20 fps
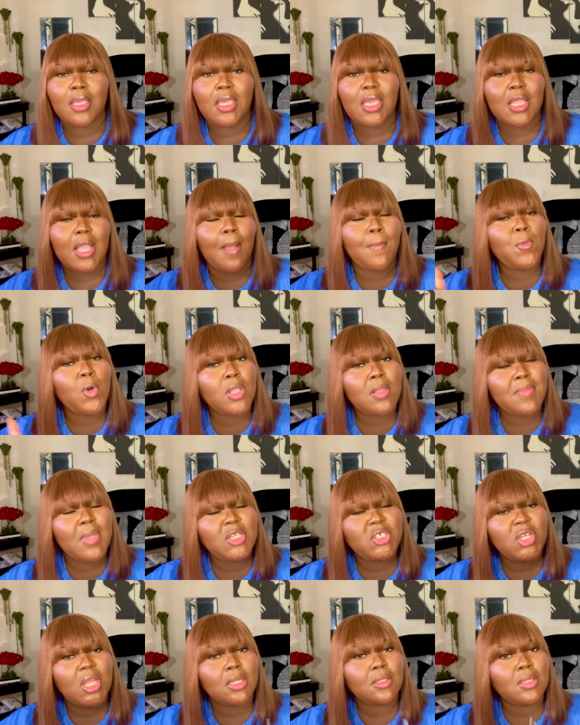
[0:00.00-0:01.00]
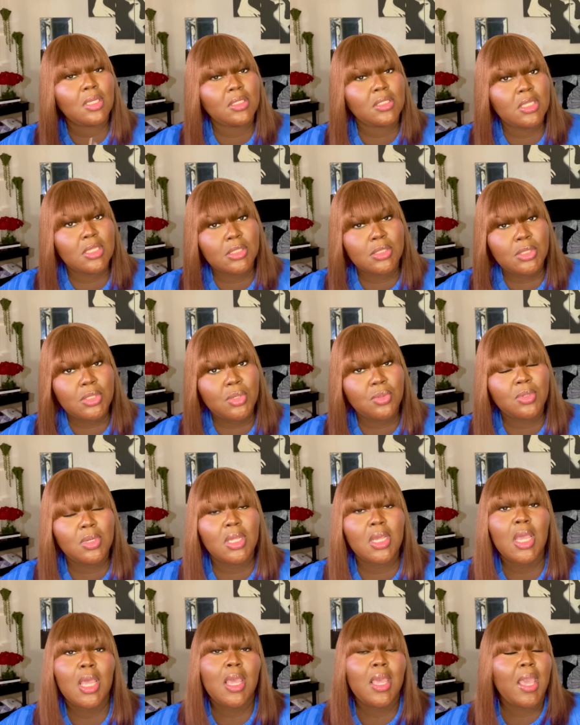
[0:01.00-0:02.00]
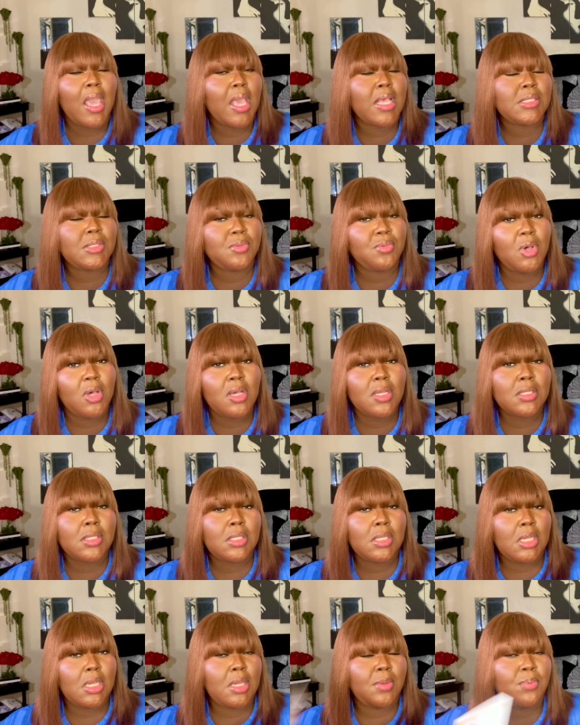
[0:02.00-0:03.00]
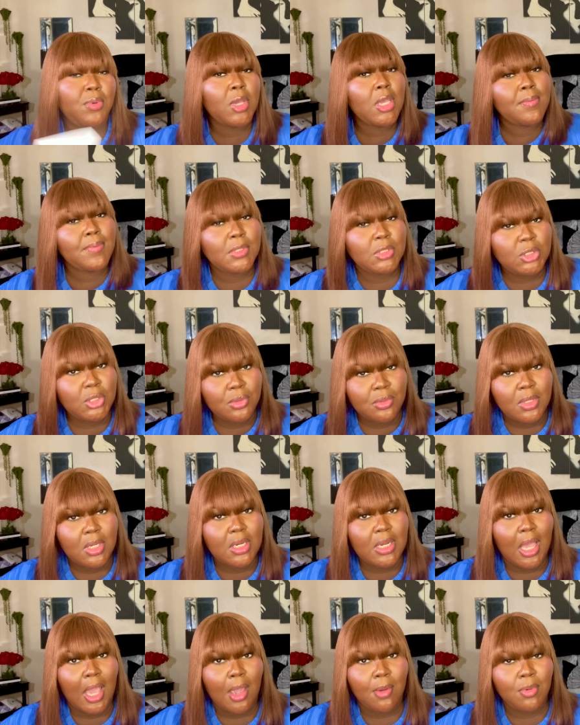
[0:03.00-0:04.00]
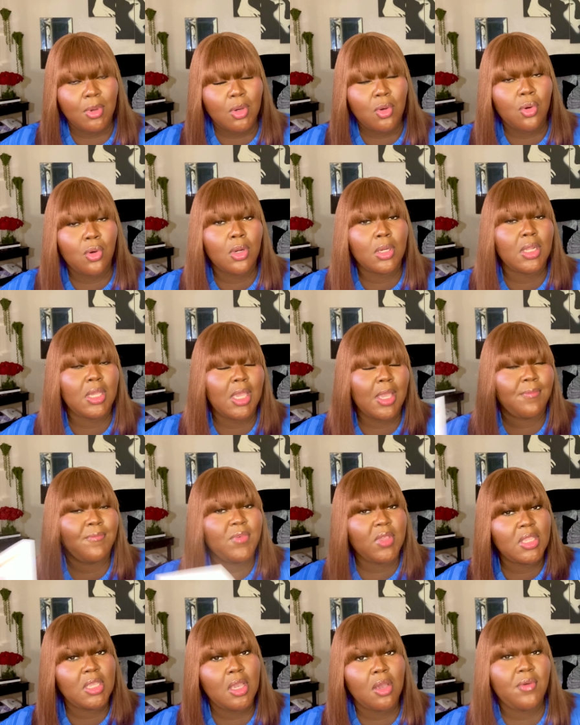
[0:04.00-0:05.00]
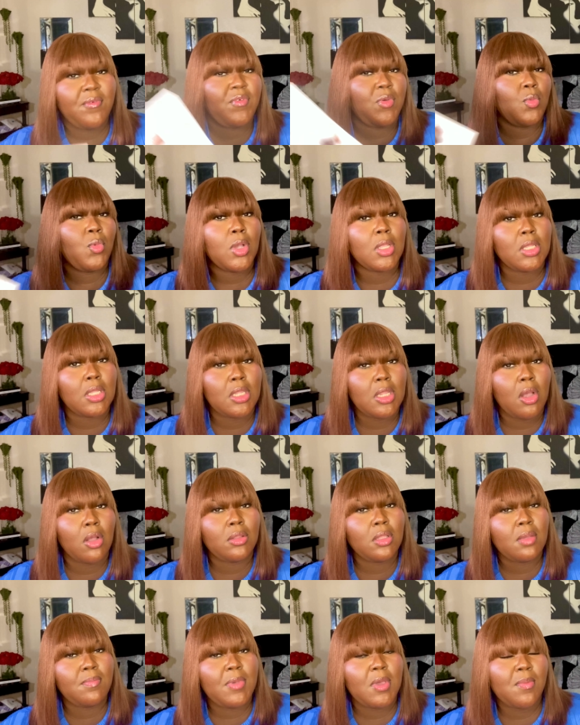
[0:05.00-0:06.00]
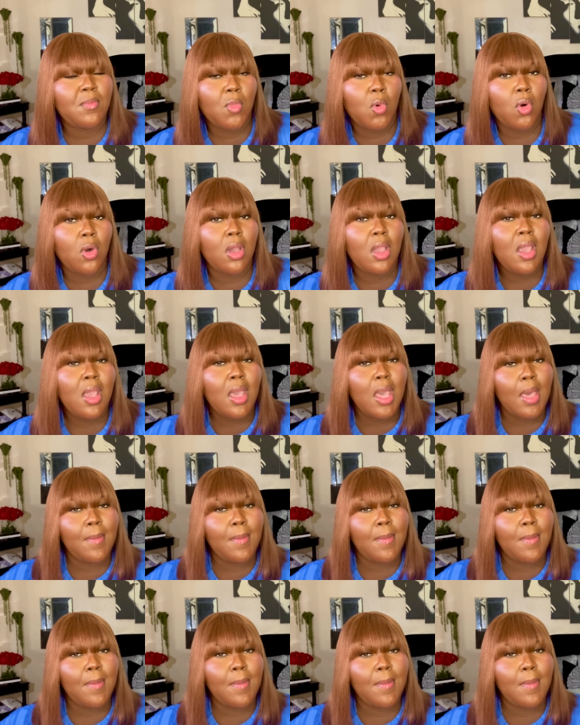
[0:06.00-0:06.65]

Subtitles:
Again, I'm going to make sure I link this unit as well as the previous unit that I recorded in video if you want to know a little bit more